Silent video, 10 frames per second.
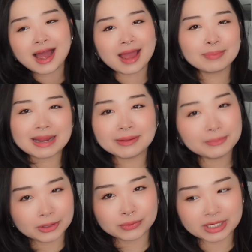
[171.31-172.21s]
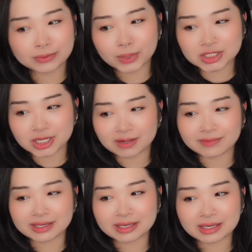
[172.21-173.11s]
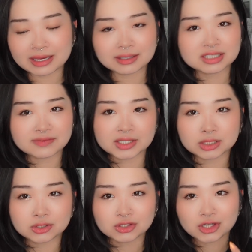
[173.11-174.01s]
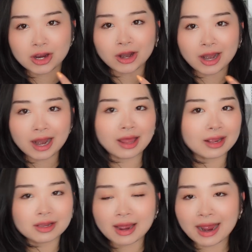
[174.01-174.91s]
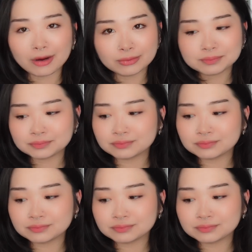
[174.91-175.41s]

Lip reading: I probably will read it once all the English physicals are like out,